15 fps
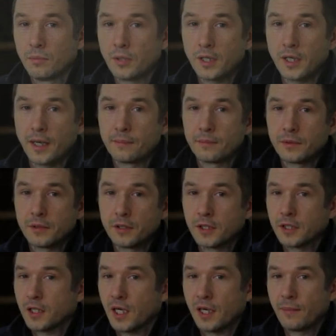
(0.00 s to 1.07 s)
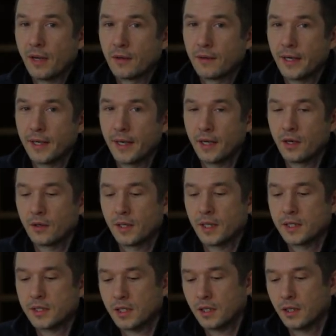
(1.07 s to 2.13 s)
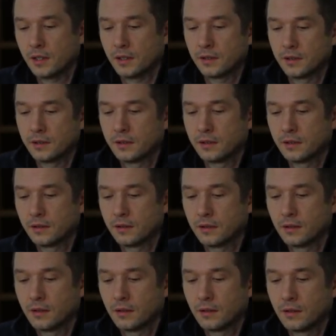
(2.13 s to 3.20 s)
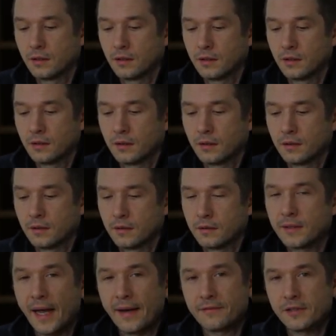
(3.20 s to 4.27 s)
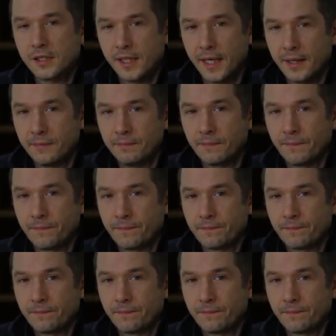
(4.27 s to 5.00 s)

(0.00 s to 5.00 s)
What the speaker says: book I'm going to talk about right now is called The Diver's Game.